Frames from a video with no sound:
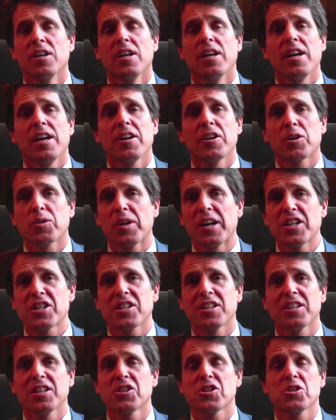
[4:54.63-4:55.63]

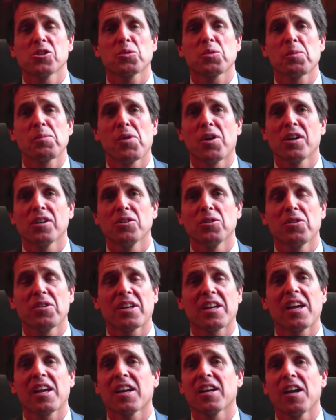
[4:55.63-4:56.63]
integration issues with Martin Luther
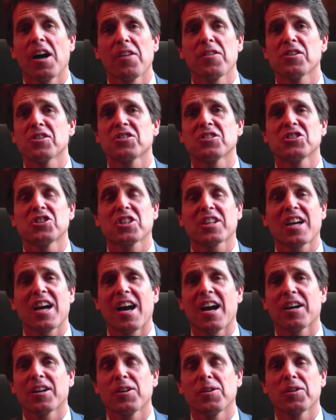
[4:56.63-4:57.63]
King and others in
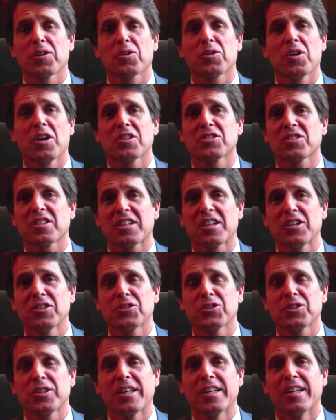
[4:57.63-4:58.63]
Chicago and across the
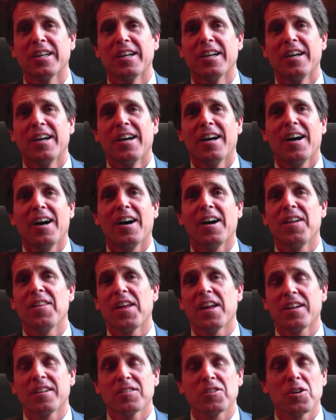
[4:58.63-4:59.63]
country. Uh, and
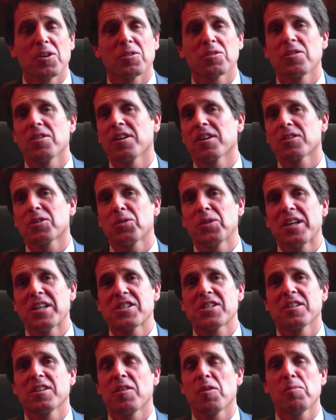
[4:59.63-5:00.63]
then, you know, the
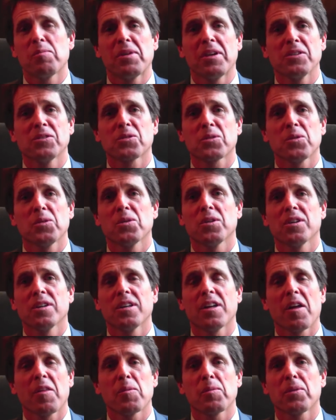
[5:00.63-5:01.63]
creation of the Peace Corps
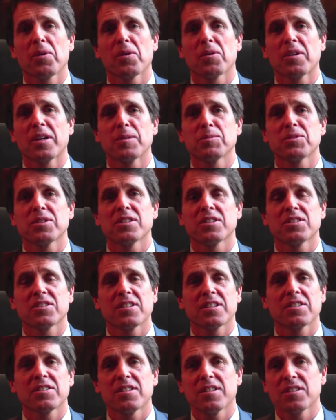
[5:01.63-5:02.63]
and other programs in the
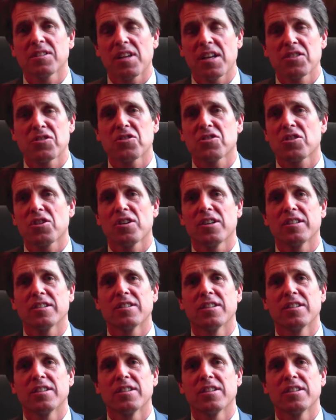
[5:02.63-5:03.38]
60s, Head Start,